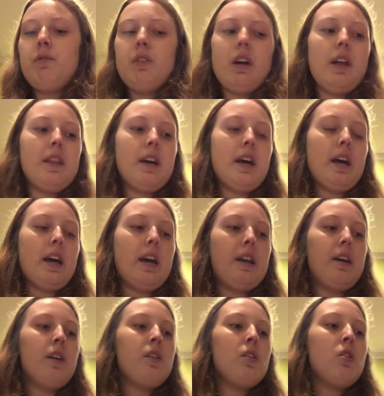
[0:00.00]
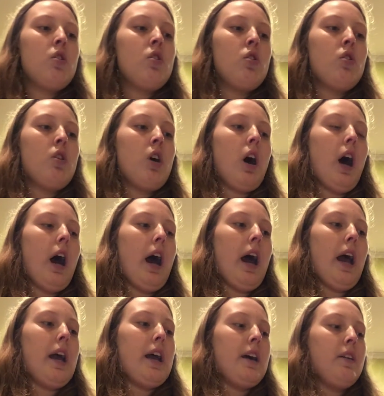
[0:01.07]
And then
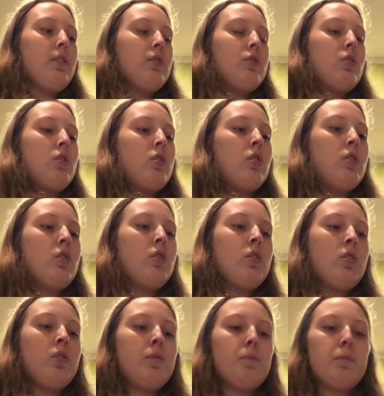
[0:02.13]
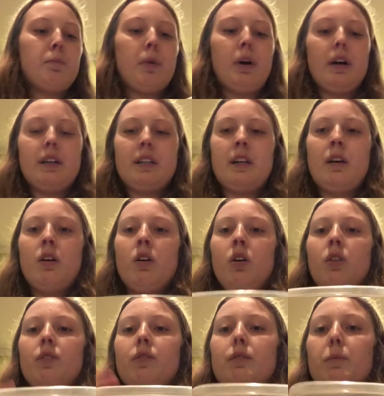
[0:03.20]
I put
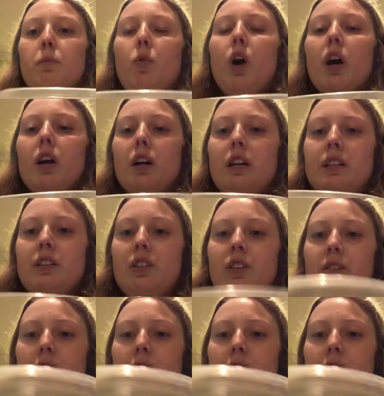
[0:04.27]
some water into this